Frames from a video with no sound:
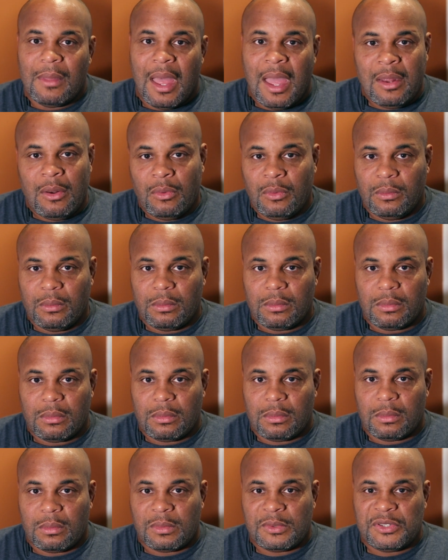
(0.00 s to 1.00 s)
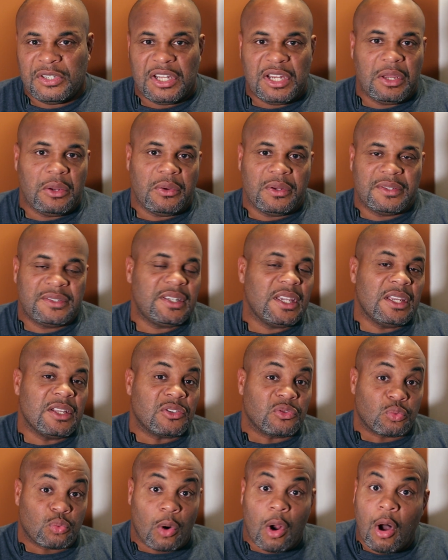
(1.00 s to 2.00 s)
I don't sit here and say
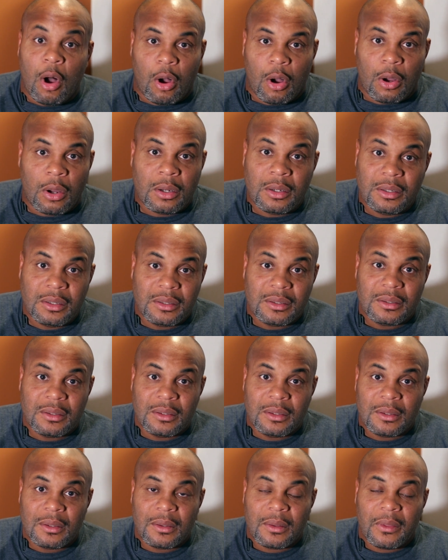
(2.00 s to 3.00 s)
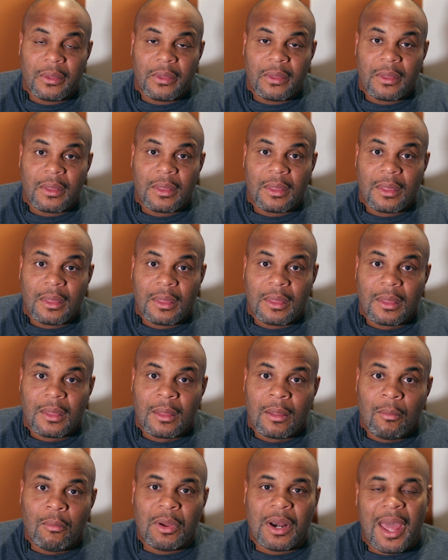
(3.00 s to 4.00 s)
it's wrong.
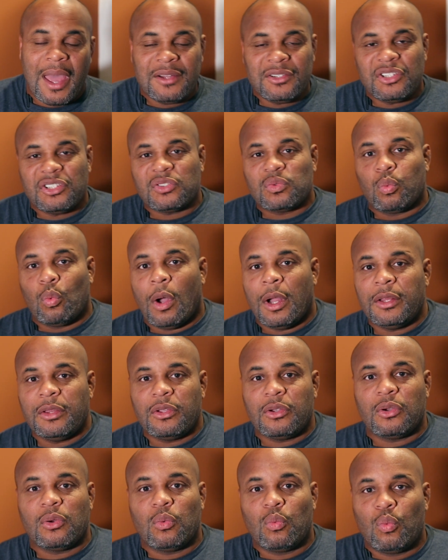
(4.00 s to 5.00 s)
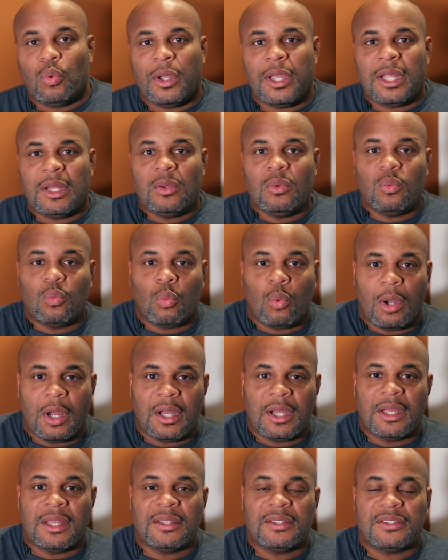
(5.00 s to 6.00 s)
But I just wonder when
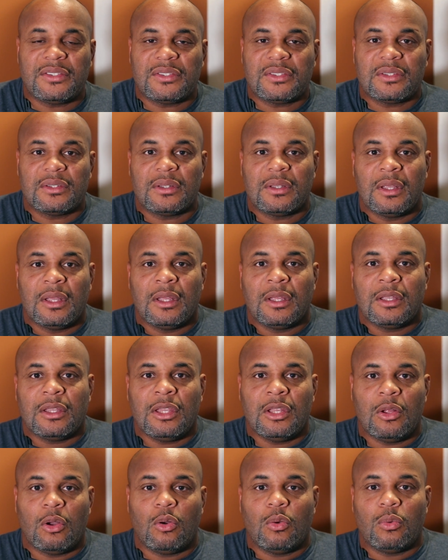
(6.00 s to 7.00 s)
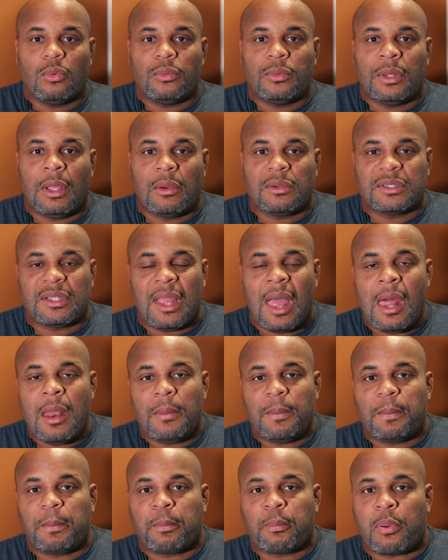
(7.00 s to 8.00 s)
was, you know, there was a lot
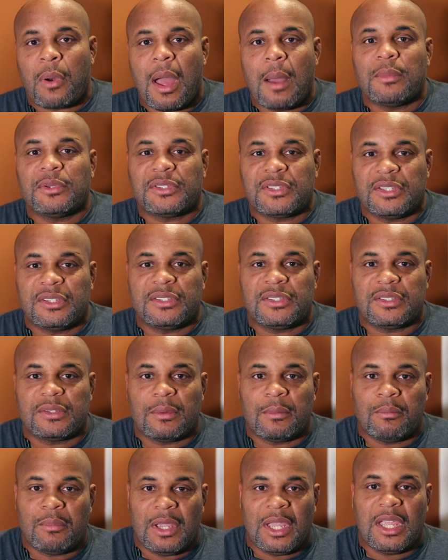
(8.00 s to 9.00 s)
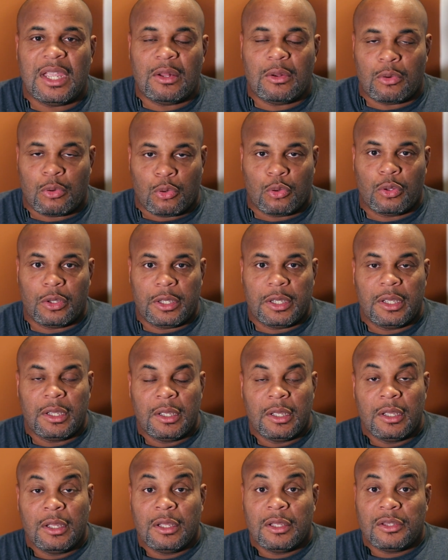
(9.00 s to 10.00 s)
of promises made early.
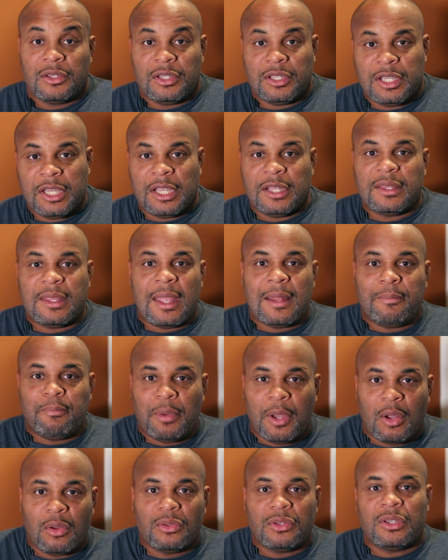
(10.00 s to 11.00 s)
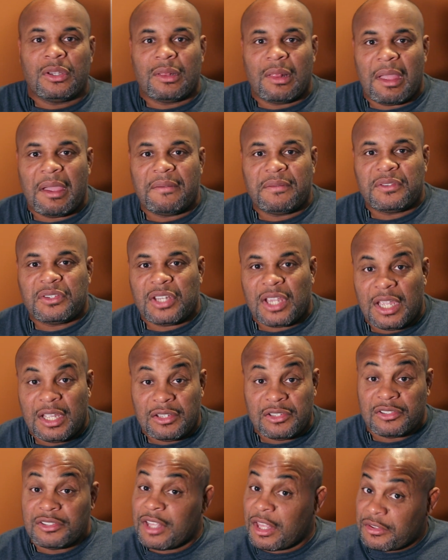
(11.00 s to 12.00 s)
You get that belt, your life
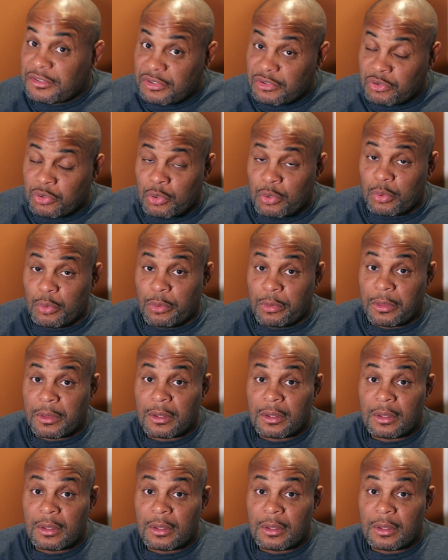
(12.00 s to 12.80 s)
changes. That's the truth.